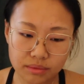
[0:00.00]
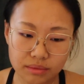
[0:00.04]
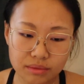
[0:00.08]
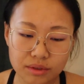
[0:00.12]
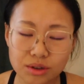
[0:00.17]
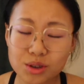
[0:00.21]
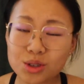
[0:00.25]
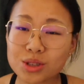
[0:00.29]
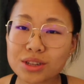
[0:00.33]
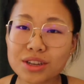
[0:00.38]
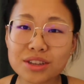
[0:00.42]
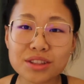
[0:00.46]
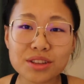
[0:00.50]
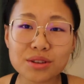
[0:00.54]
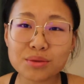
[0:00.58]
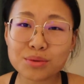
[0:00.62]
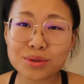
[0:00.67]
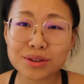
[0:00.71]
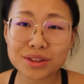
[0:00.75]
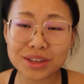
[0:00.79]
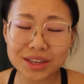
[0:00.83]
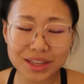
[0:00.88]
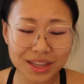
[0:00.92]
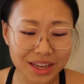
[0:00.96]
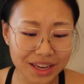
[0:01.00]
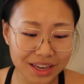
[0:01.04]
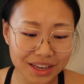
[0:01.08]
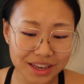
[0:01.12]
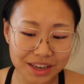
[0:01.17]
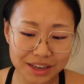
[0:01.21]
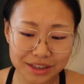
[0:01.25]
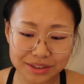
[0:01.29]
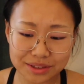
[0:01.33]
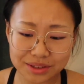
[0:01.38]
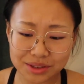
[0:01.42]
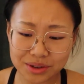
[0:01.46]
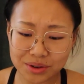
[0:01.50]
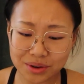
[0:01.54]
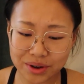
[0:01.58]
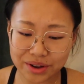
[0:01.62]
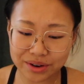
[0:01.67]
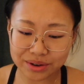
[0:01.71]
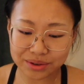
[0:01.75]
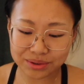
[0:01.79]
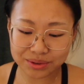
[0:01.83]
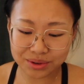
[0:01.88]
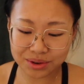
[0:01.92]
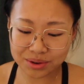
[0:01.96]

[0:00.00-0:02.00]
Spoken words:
There's nothing really like it, so I don't